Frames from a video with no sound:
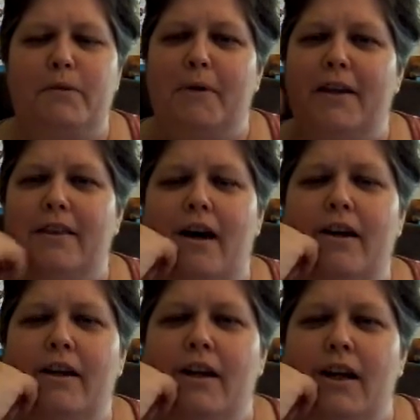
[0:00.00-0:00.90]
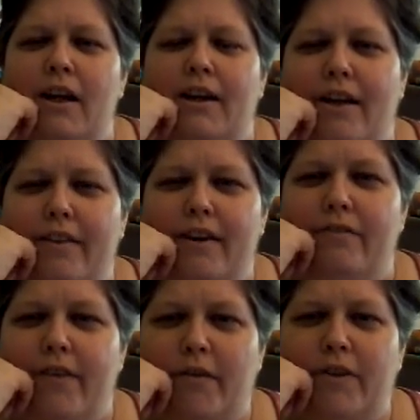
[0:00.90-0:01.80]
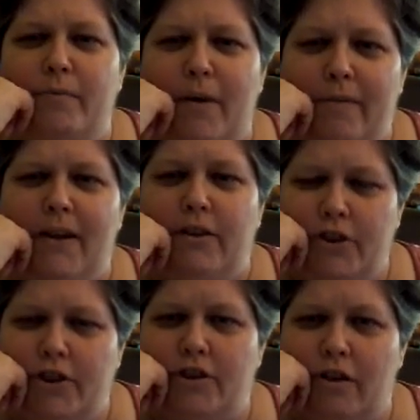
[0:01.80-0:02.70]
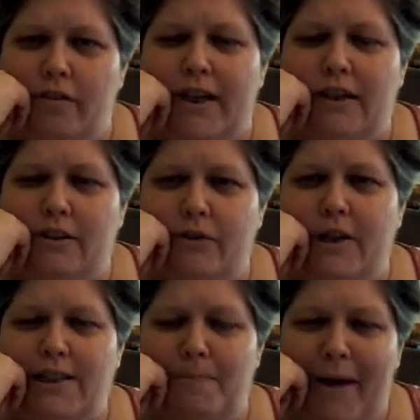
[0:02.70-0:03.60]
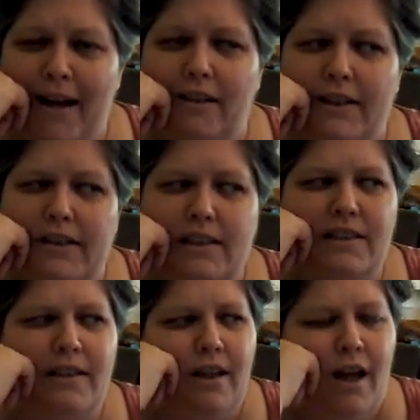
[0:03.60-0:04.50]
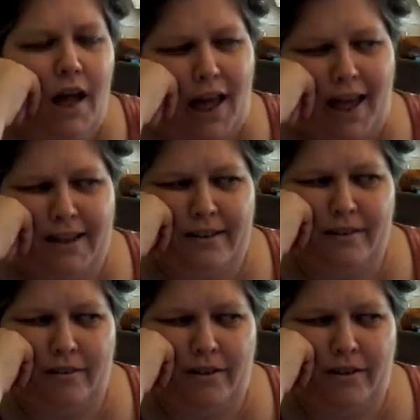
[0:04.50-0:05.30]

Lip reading: But I thought, now that I found it, maybe I'll just start reading through his backlist, and,